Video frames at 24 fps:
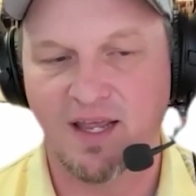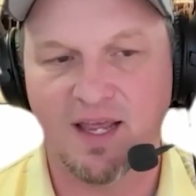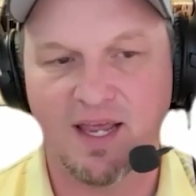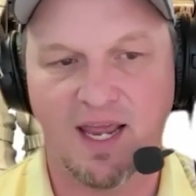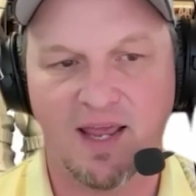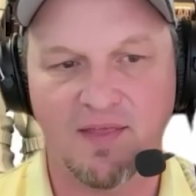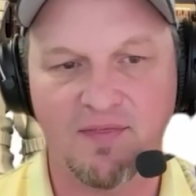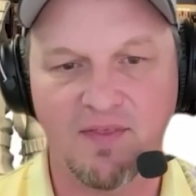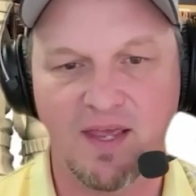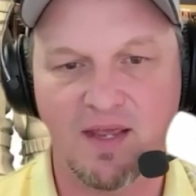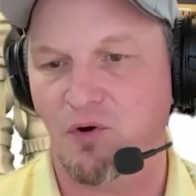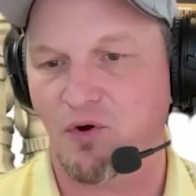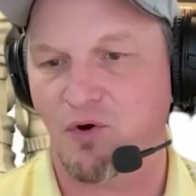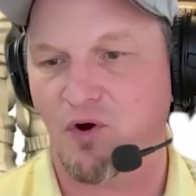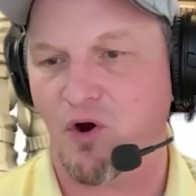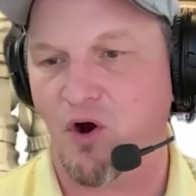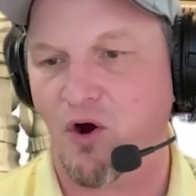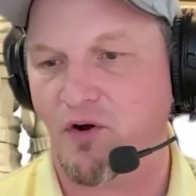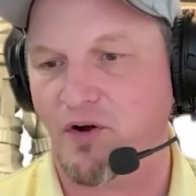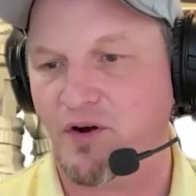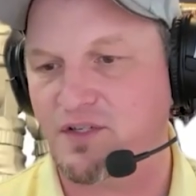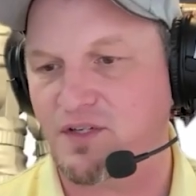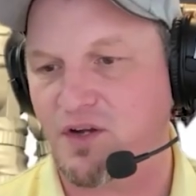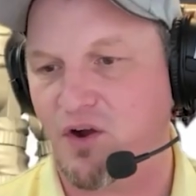And then
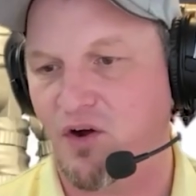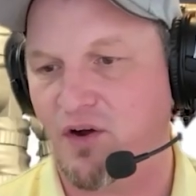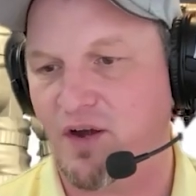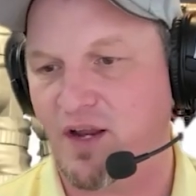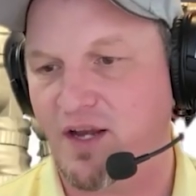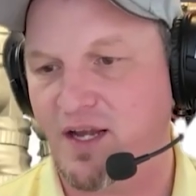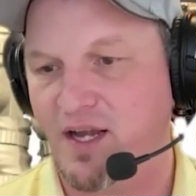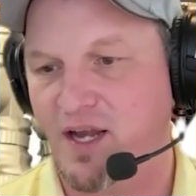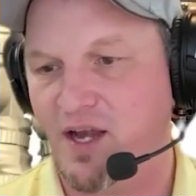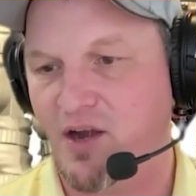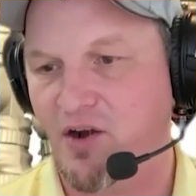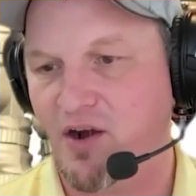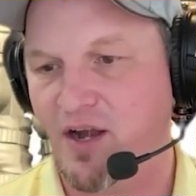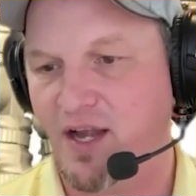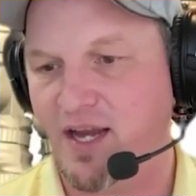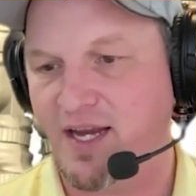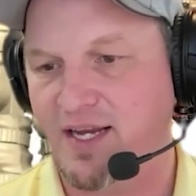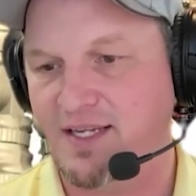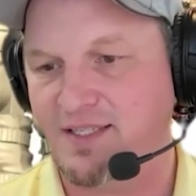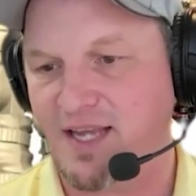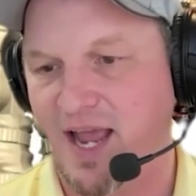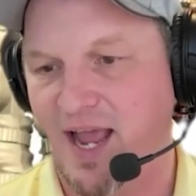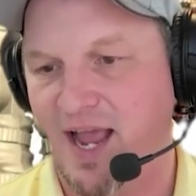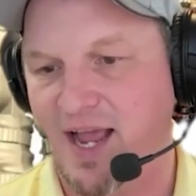Carter's gone in here and
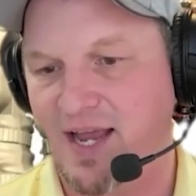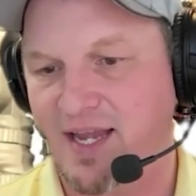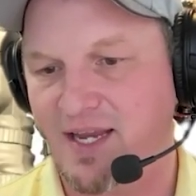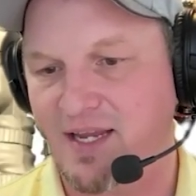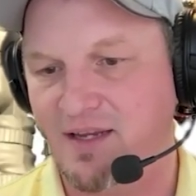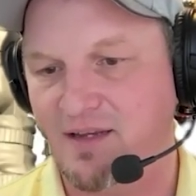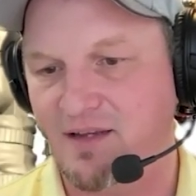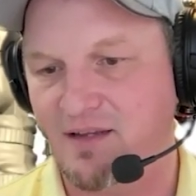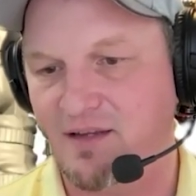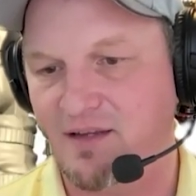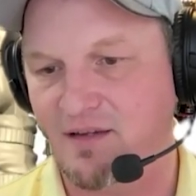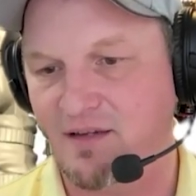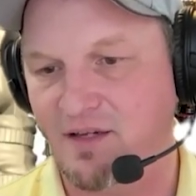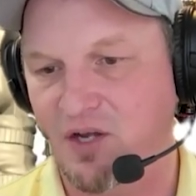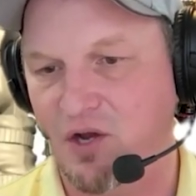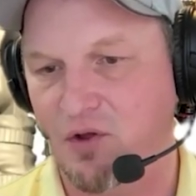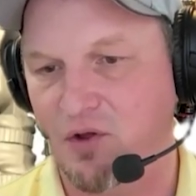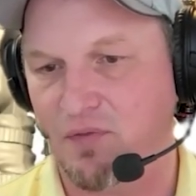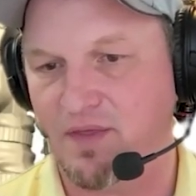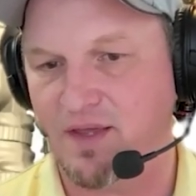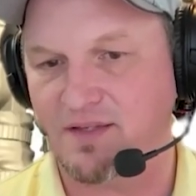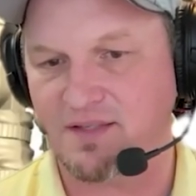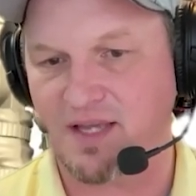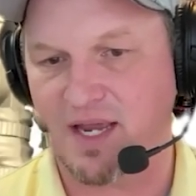he's added,
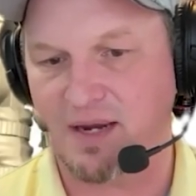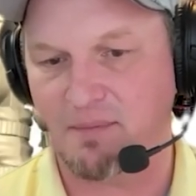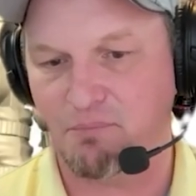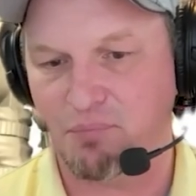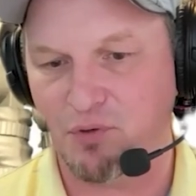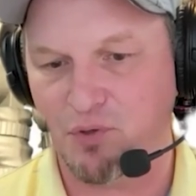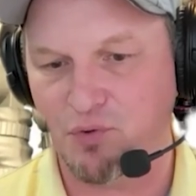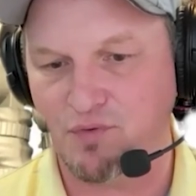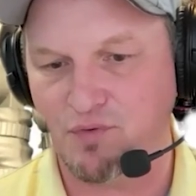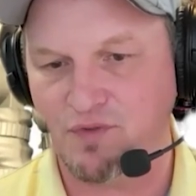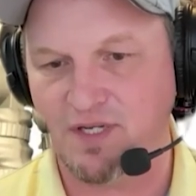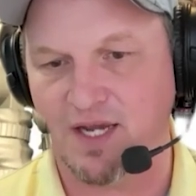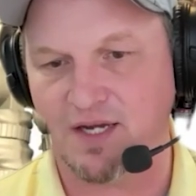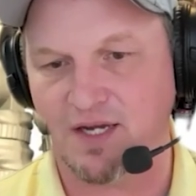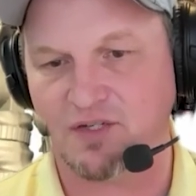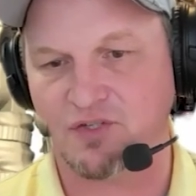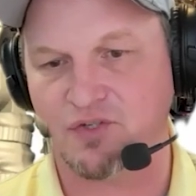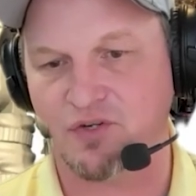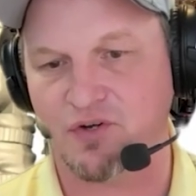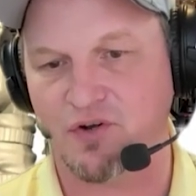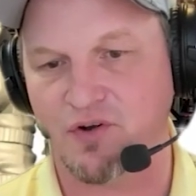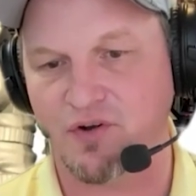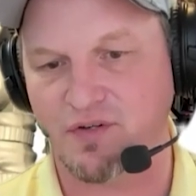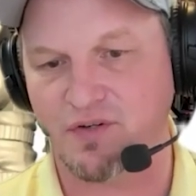things like boot
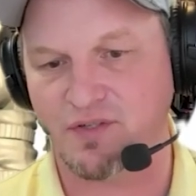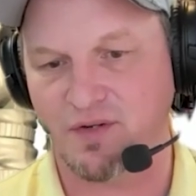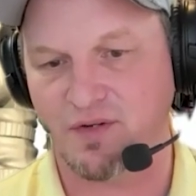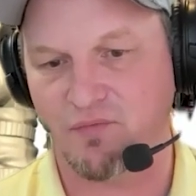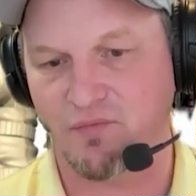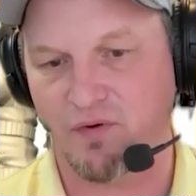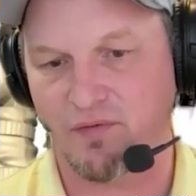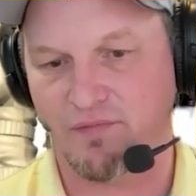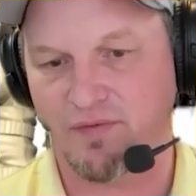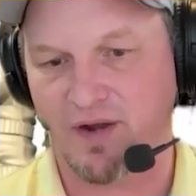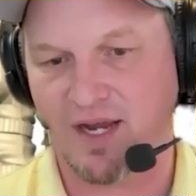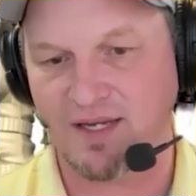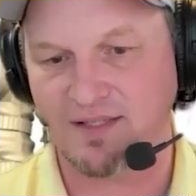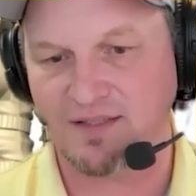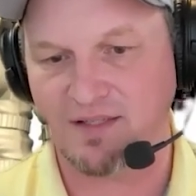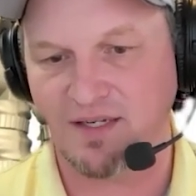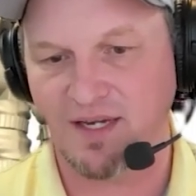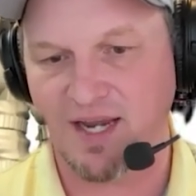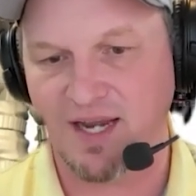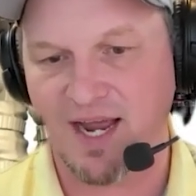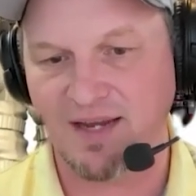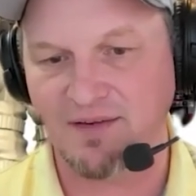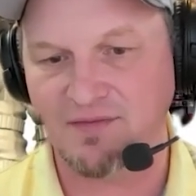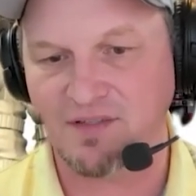textures and revised the
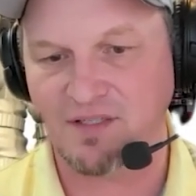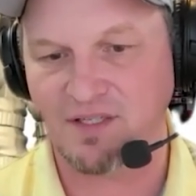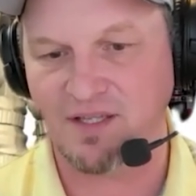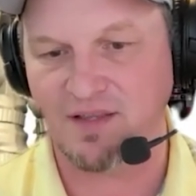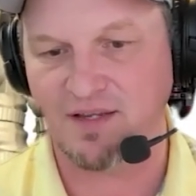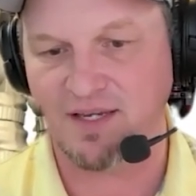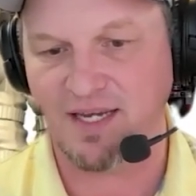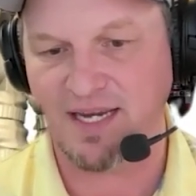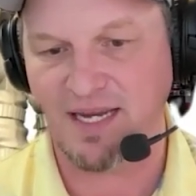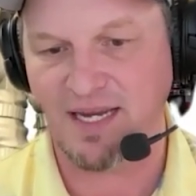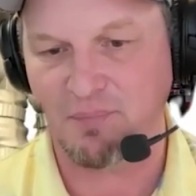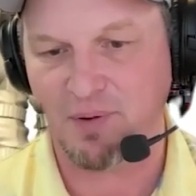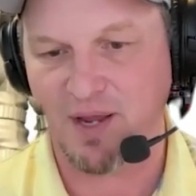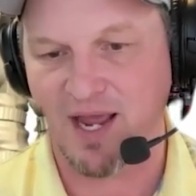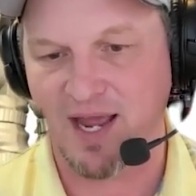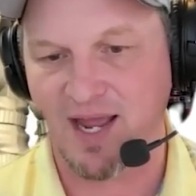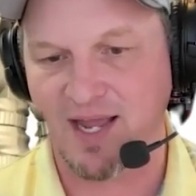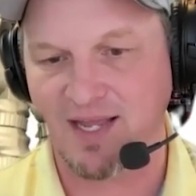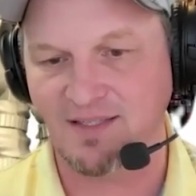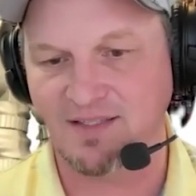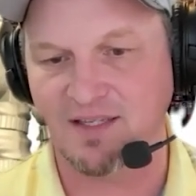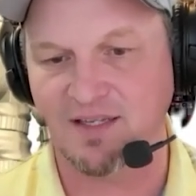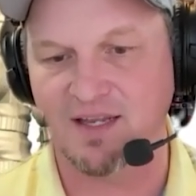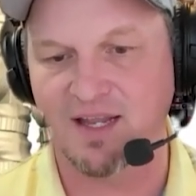knives and the knee
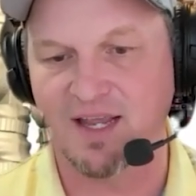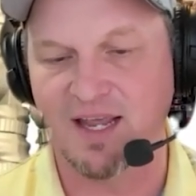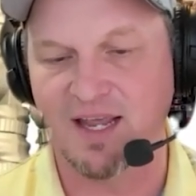pads. And